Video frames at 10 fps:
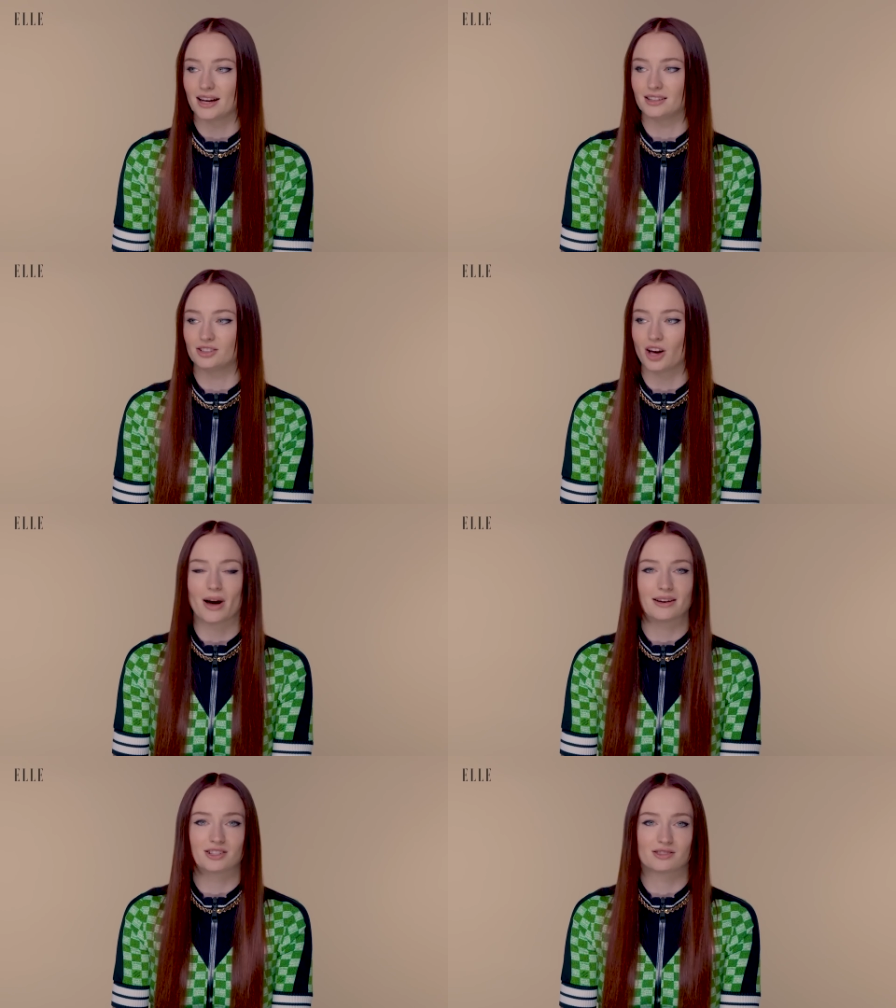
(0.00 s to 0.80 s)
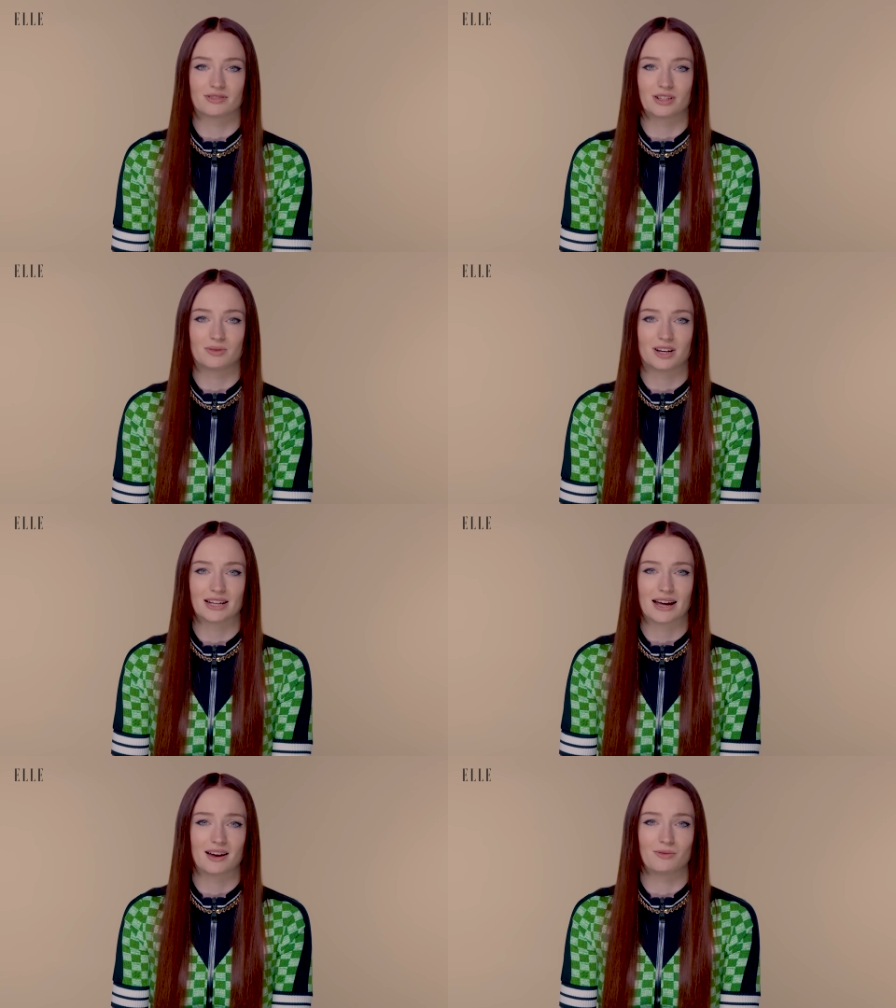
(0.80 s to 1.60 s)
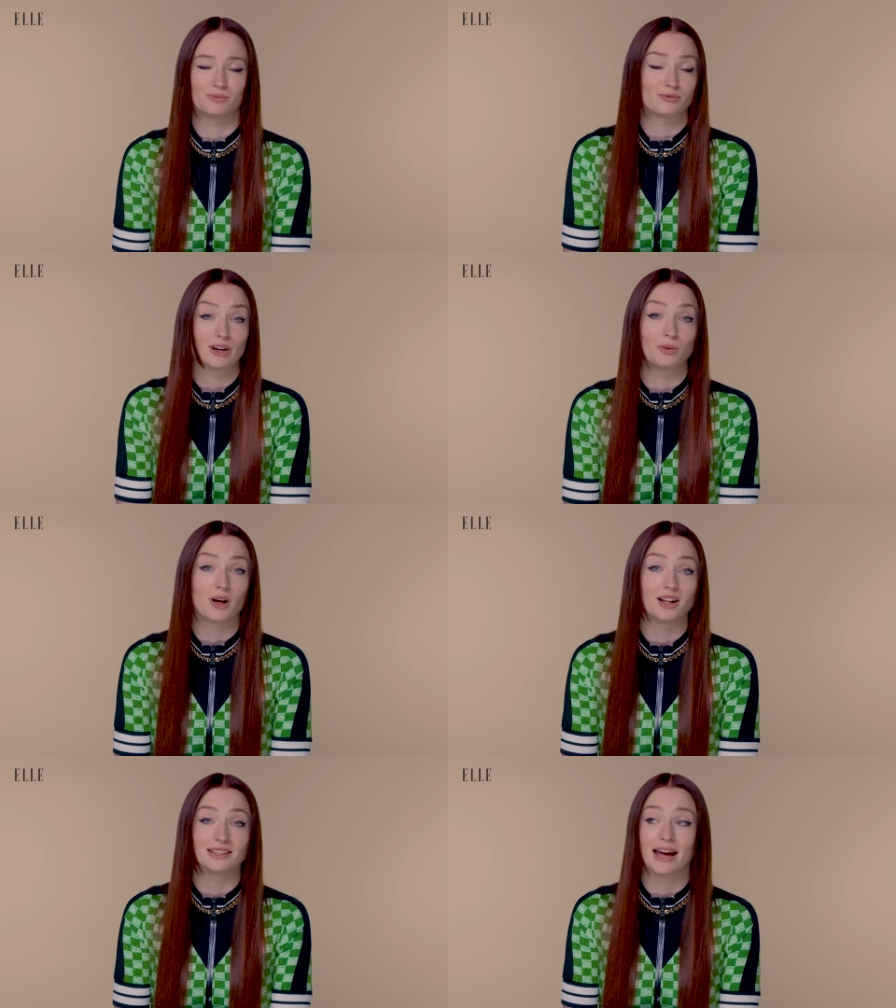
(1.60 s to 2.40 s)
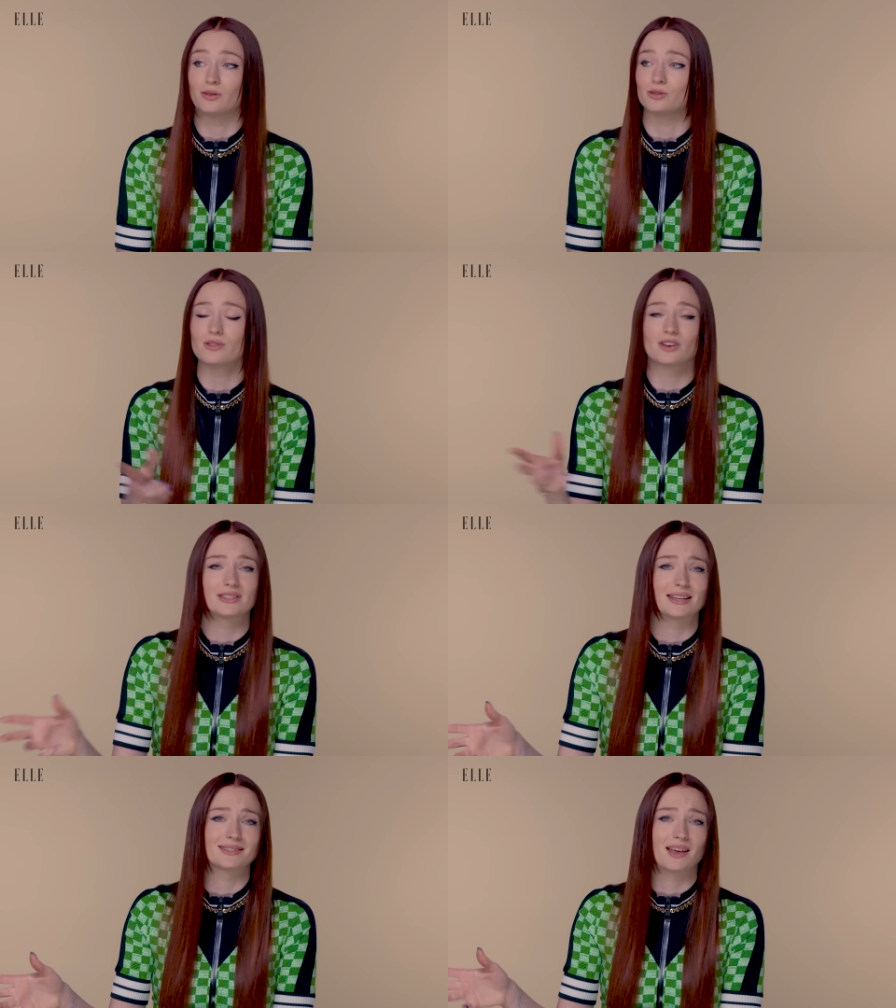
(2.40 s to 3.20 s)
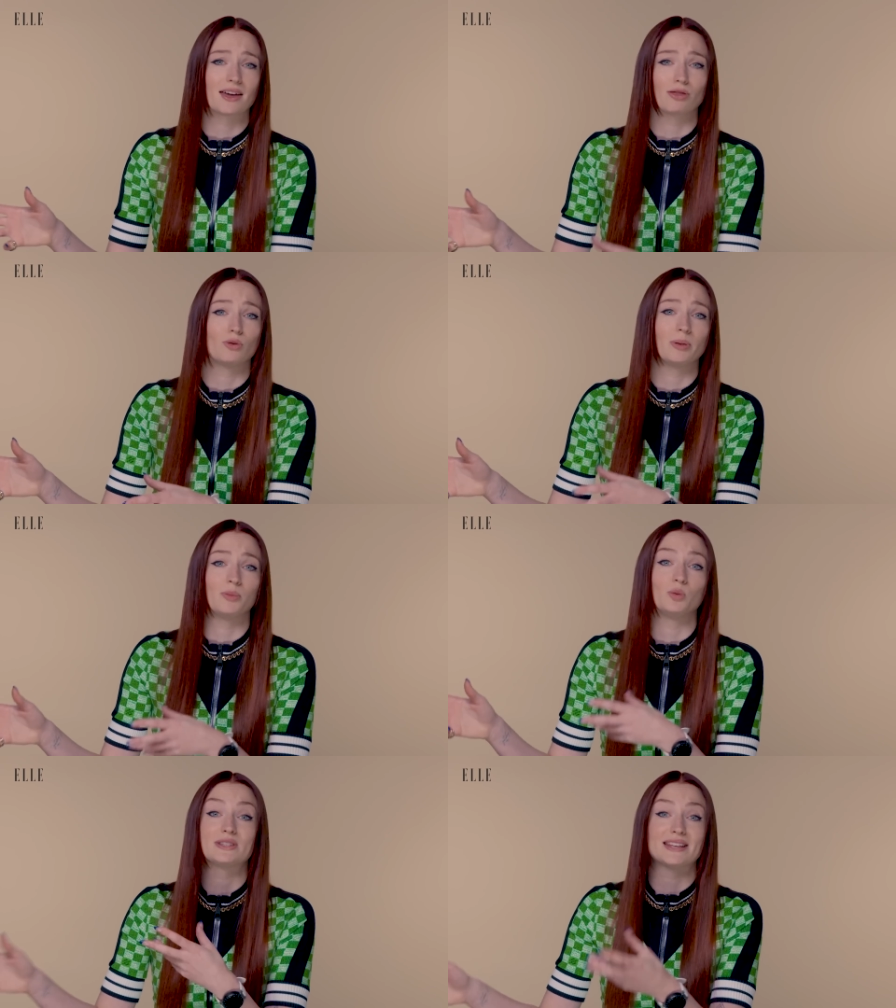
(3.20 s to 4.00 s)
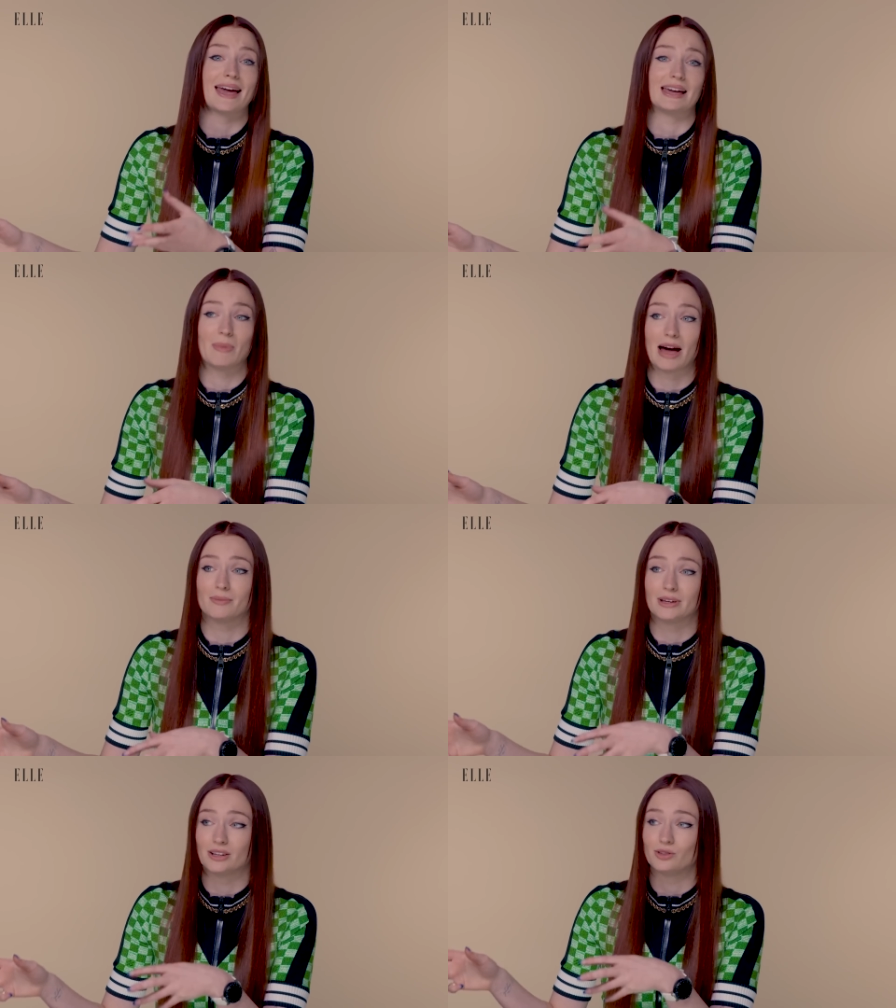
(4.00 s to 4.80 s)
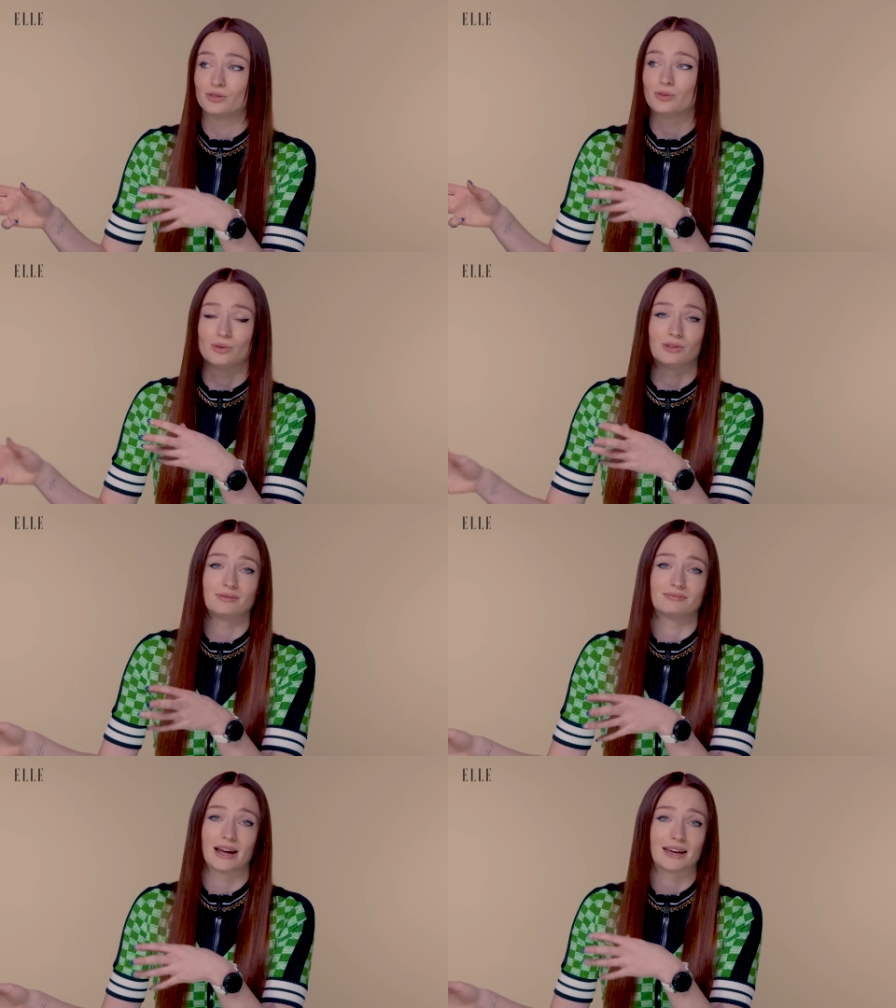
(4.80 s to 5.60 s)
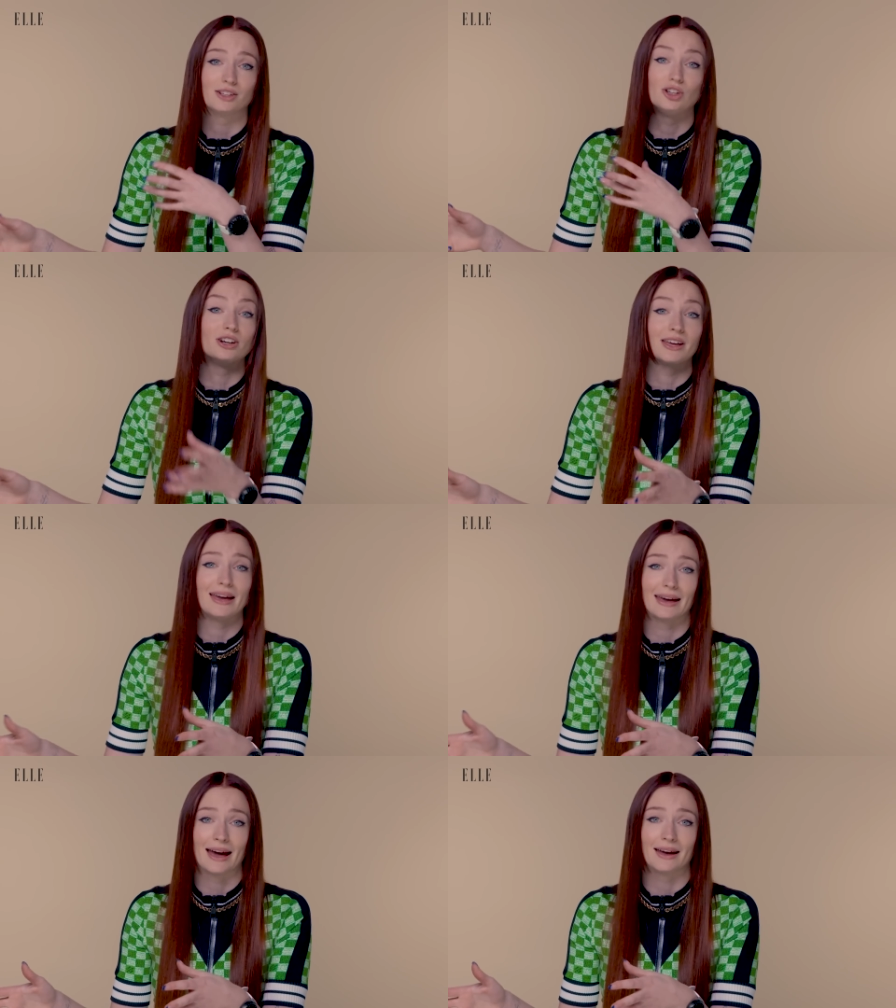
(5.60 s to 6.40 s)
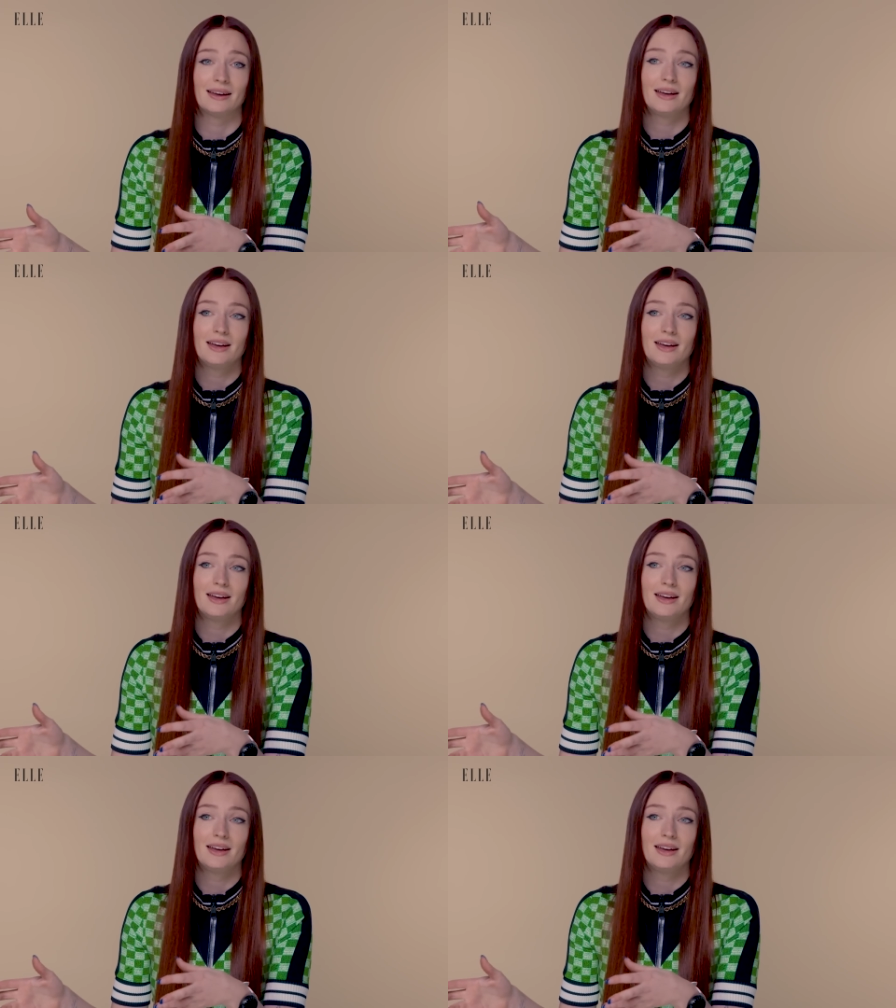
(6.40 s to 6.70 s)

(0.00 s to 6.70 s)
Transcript: I go out into the real world now, real world now, and all those things that I thought people were saying about me or, or like looking at,